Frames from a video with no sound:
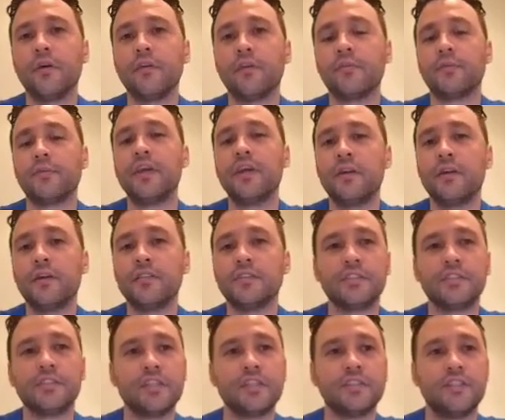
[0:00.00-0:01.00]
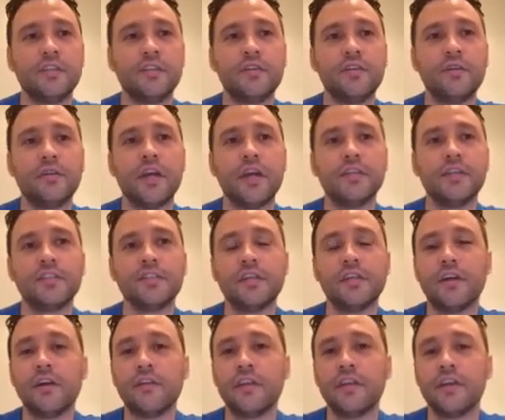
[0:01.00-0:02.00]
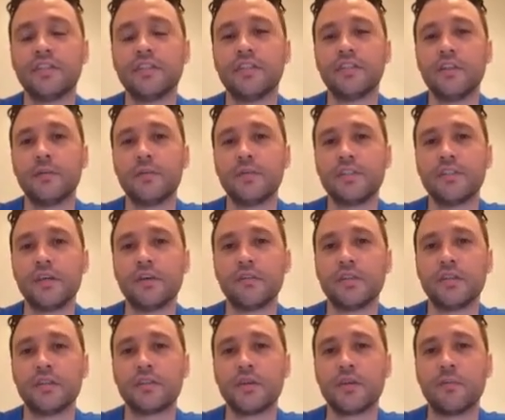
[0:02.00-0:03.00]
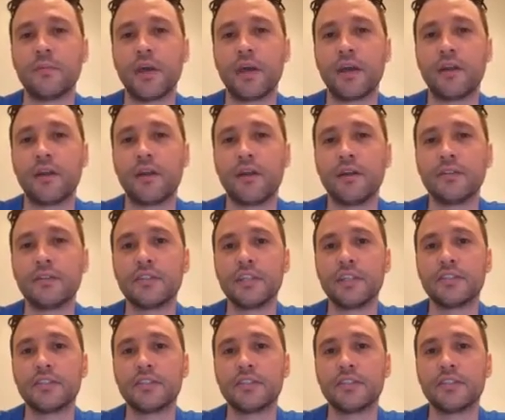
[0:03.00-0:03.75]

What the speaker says: 362 days a year, they see themselves as competitors.